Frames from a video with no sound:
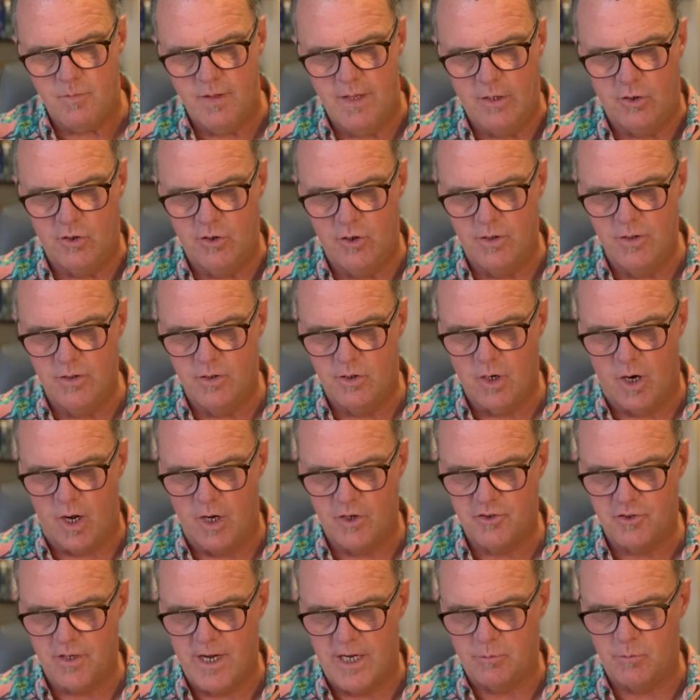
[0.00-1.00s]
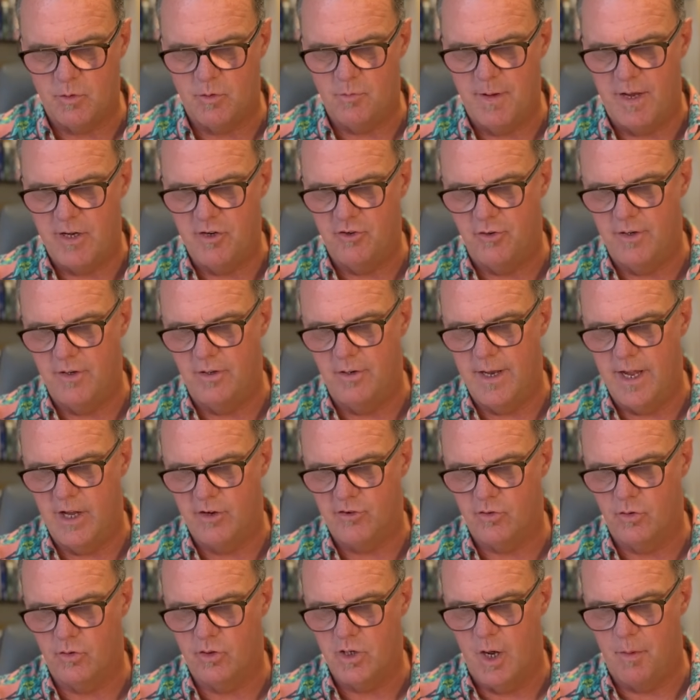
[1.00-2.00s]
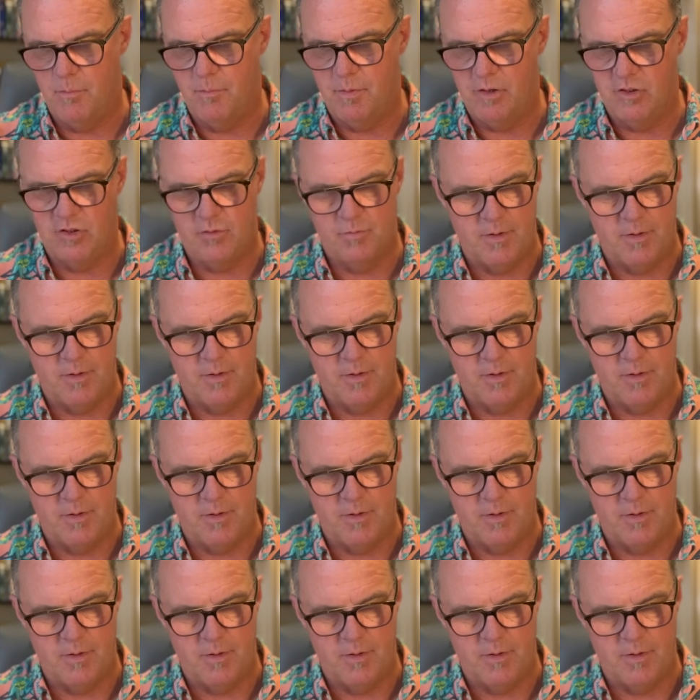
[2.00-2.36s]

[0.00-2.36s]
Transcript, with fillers: it couldn't contract with major international companies